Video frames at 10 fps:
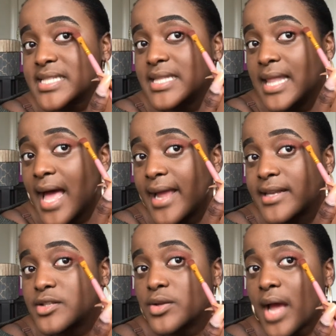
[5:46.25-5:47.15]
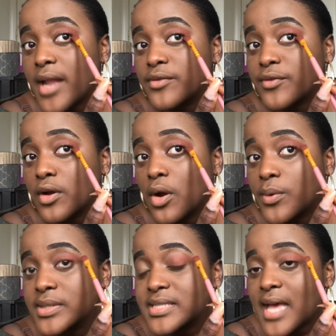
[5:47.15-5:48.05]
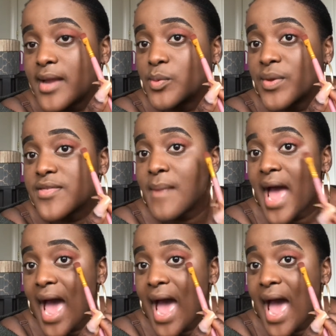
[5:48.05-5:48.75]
line to kind of coincide with my